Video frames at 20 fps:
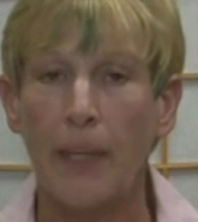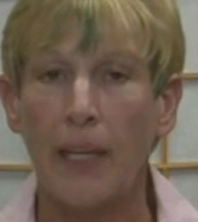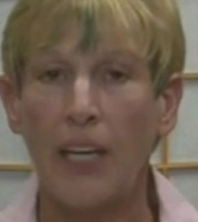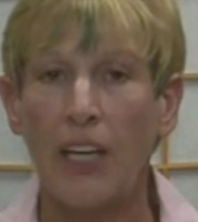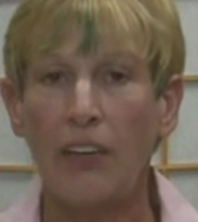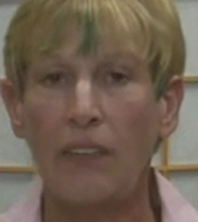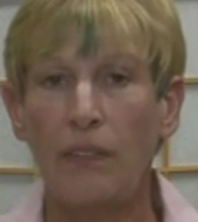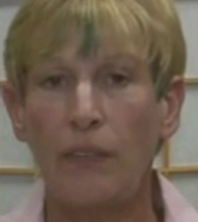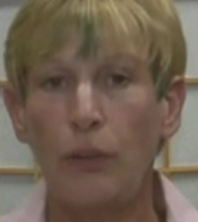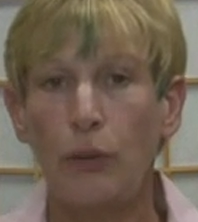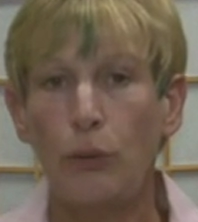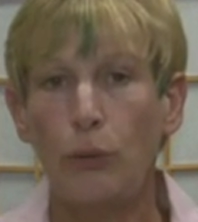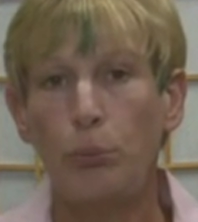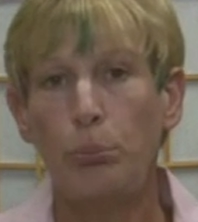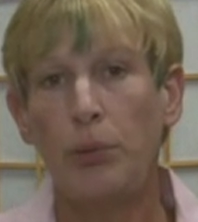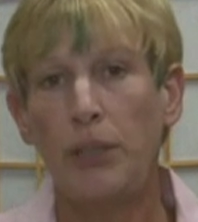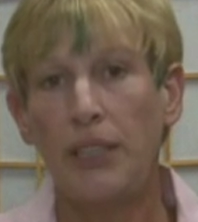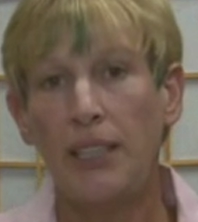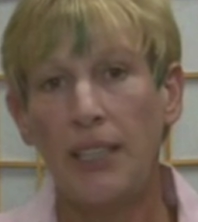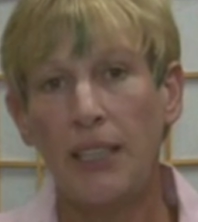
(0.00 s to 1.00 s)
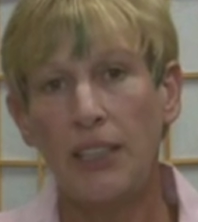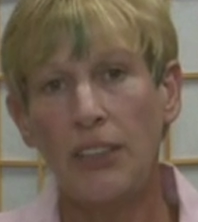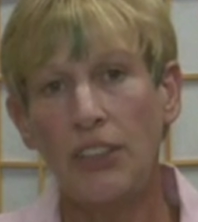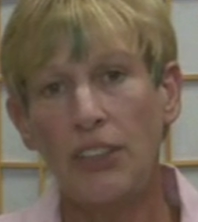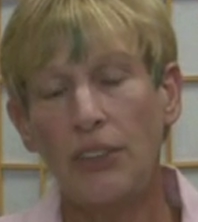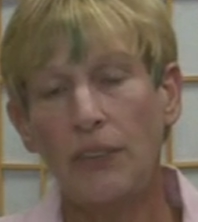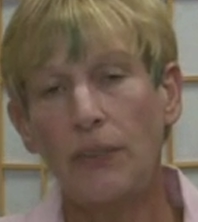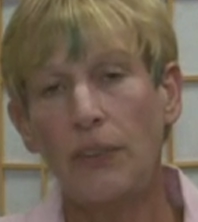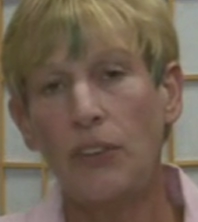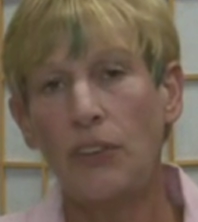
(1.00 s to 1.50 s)
If you begin
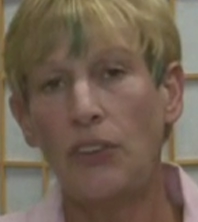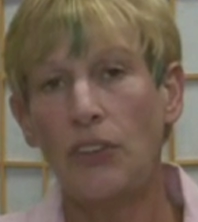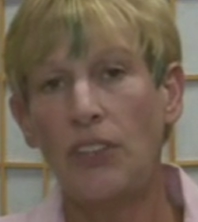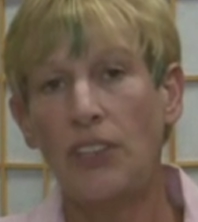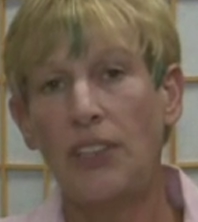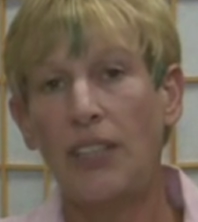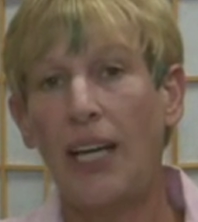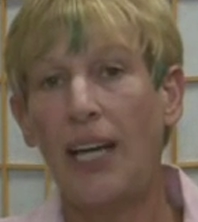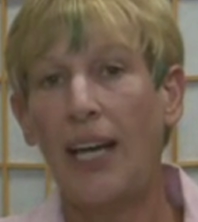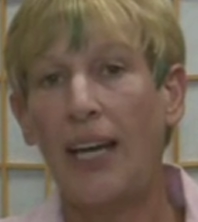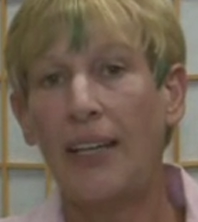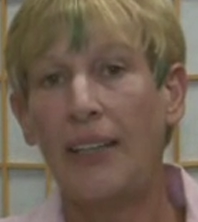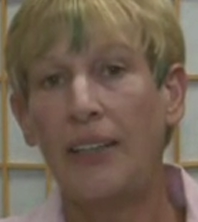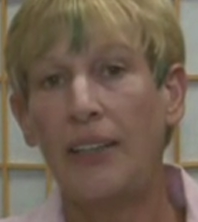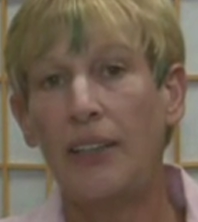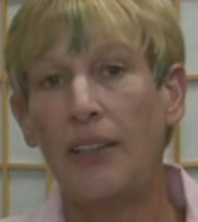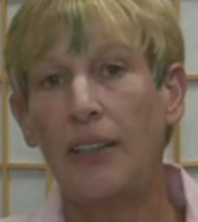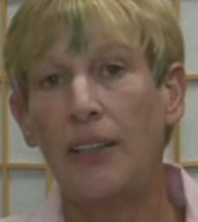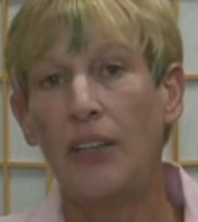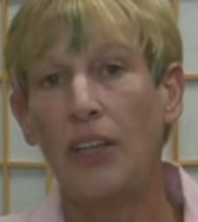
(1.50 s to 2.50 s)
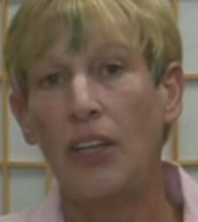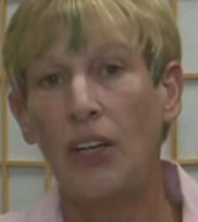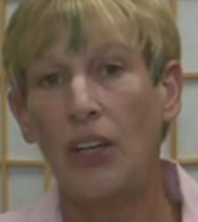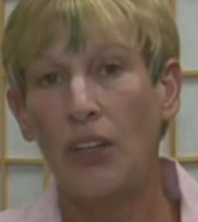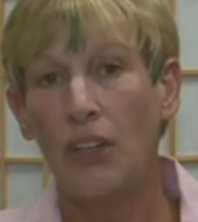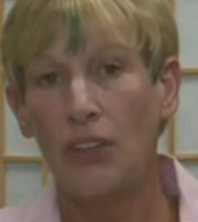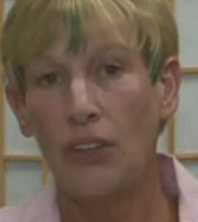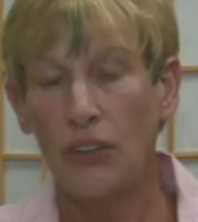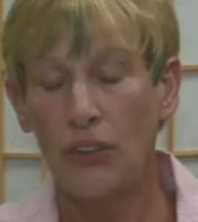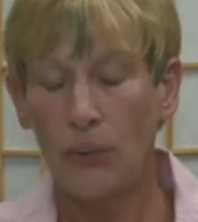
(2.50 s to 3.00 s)
to understand
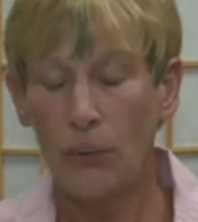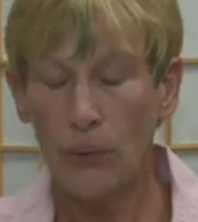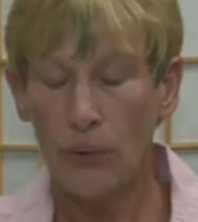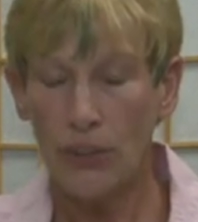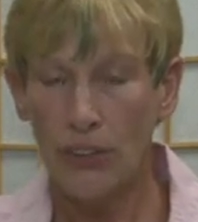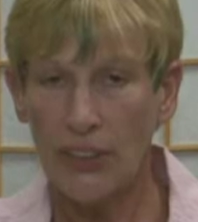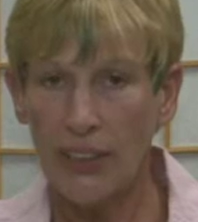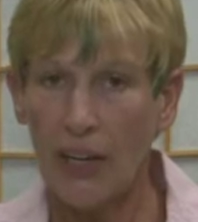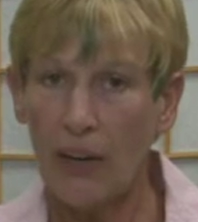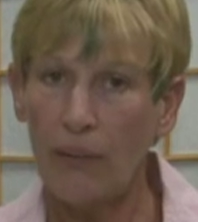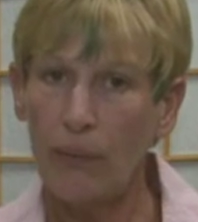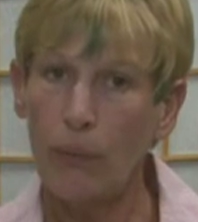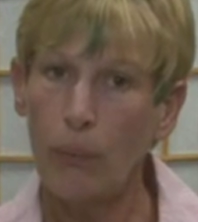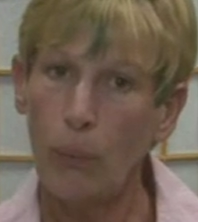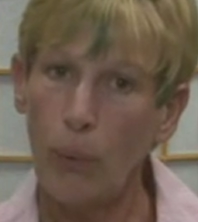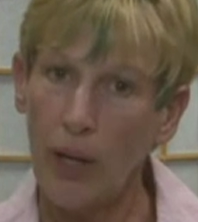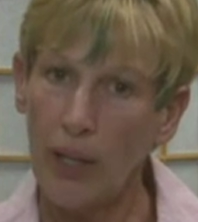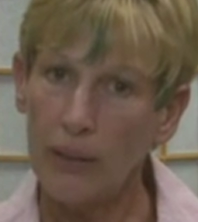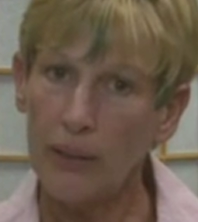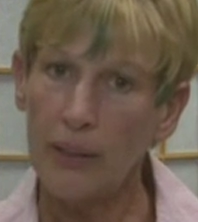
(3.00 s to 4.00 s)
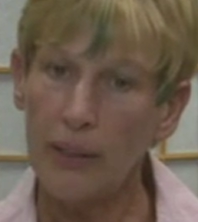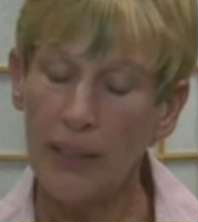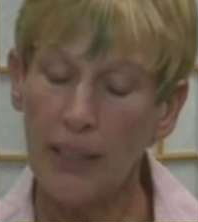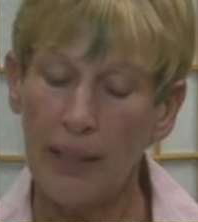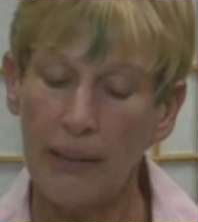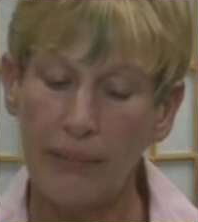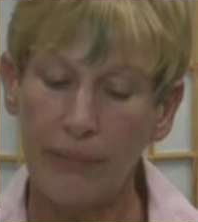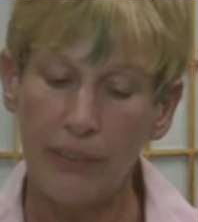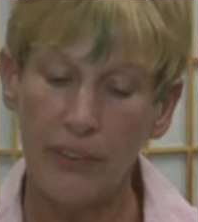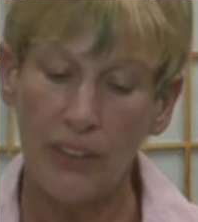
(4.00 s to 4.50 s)
yourself well
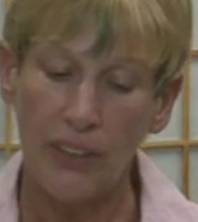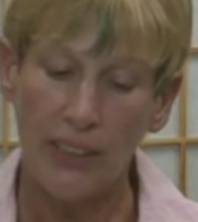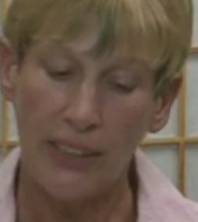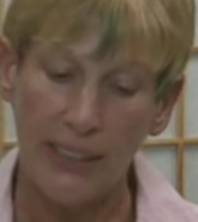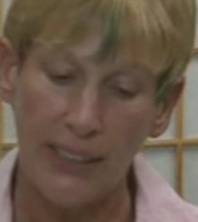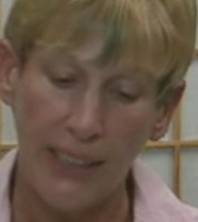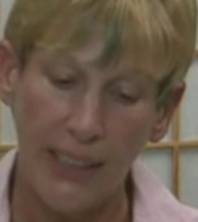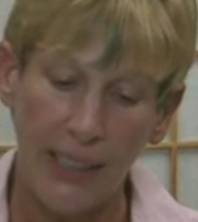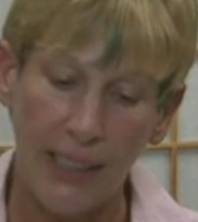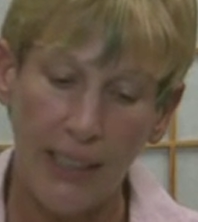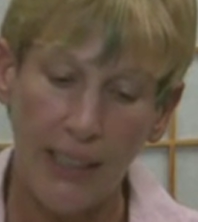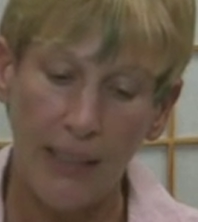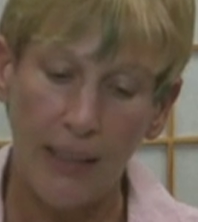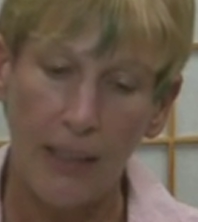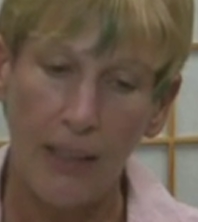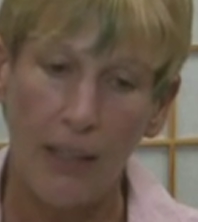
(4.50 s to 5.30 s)
enough to see